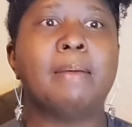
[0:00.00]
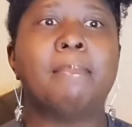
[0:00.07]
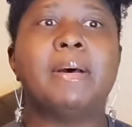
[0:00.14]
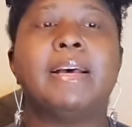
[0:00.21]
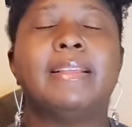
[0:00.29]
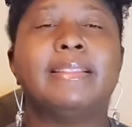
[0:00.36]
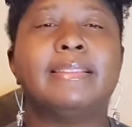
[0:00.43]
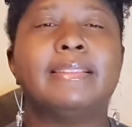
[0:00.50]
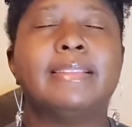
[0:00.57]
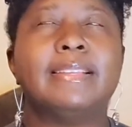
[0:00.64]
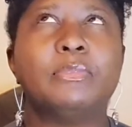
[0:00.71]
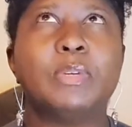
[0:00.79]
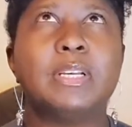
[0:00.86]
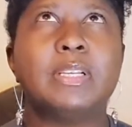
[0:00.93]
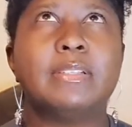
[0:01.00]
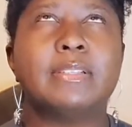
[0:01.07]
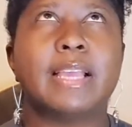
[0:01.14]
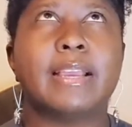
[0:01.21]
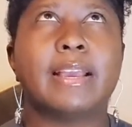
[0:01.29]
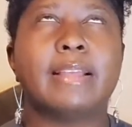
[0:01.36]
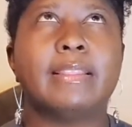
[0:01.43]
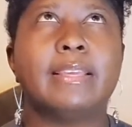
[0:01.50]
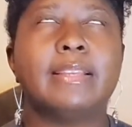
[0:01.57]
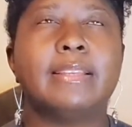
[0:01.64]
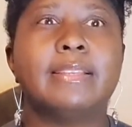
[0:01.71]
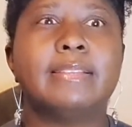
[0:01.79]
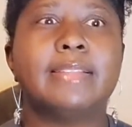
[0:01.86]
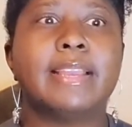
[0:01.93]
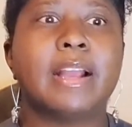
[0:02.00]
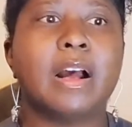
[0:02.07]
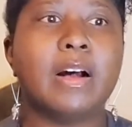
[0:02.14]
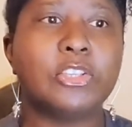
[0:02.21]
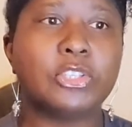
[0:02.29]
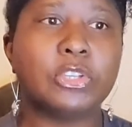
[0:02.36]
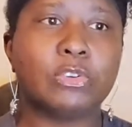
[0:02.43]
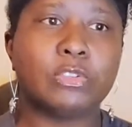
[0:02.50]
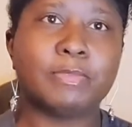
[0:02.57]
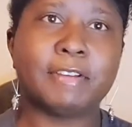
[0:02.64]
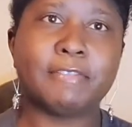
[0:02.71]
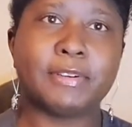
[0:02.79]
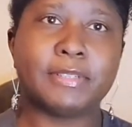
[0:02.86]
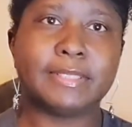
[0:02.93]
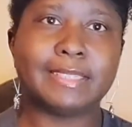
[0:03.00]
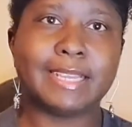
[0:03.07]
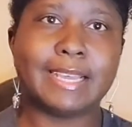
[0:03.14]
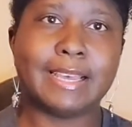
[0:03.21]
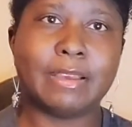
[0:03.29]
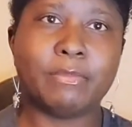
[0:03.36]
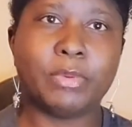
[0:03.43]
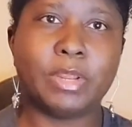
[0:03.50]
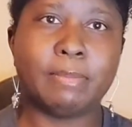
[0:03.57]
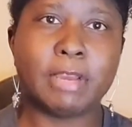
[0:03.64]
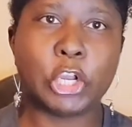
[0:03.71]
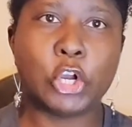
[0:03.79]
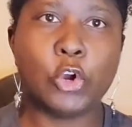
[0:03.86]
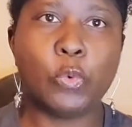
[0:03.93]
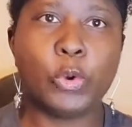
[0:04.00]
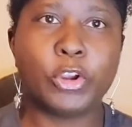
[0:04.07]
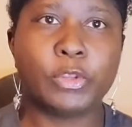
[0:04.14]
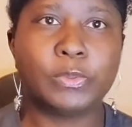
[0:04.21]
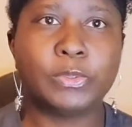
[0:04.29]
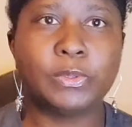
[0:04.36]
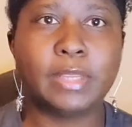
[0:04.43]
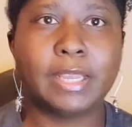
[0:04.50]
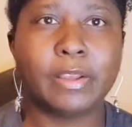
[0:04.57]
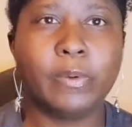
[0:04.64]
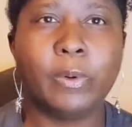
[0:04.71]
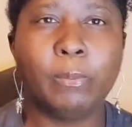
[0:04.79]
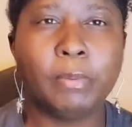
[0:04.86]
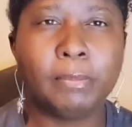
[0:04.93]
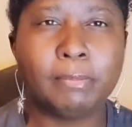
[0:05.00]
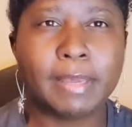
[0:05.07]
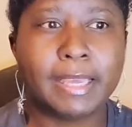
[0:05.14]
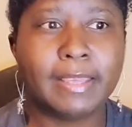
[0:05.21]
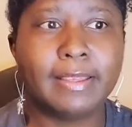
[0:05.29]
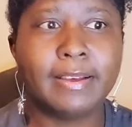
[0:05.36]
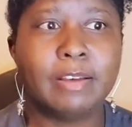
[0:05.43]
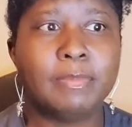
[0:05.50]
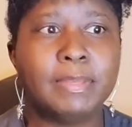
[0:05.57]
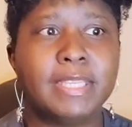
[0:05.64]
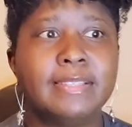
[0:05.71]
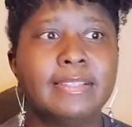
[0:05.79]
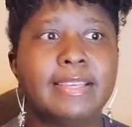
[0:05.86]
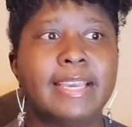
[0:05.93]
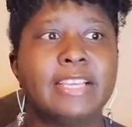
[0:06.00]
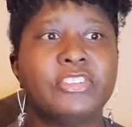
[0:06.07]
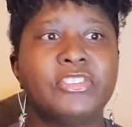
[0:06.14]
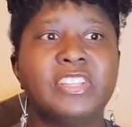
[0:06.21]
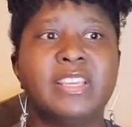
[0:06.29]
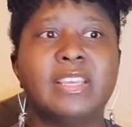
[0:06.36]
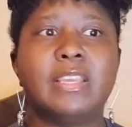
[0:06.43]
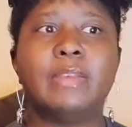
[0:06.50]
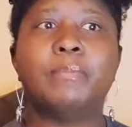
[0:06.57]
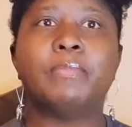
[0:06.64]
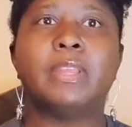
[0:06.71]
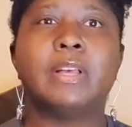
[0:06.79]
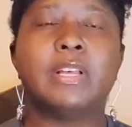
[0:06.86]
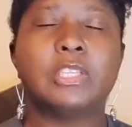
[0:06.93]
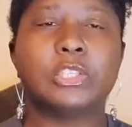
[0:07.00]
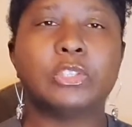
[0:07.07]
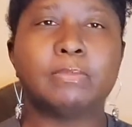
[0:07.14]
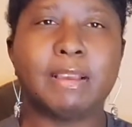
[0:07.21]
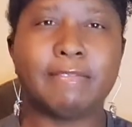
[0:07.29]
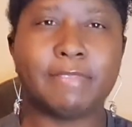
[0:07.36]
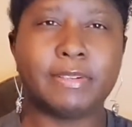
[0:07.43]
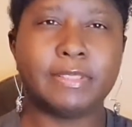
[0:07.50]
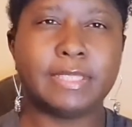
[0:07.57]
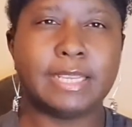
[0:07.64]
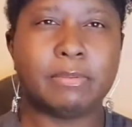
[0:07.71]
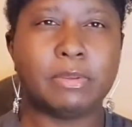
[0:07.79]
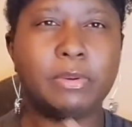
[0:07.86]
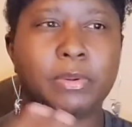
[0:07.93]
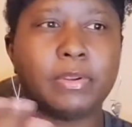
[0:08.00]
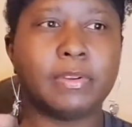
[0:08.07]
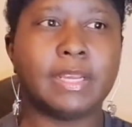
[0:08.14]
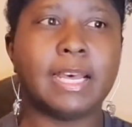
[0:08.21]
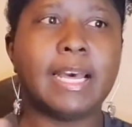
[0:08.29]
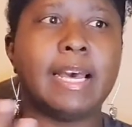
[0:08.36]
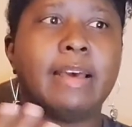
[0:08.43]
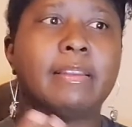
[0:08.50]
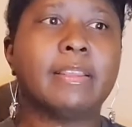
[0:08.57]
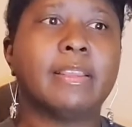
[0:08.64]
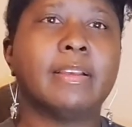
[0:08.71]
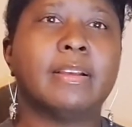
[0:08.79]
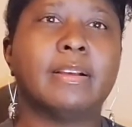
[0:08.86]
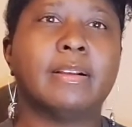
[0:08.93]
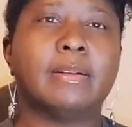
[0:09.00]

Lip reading: But this was like, I think this day also was my first time, one of my coworkers was doing like an open mic comedy sketch thing, so it was my first time going on an outing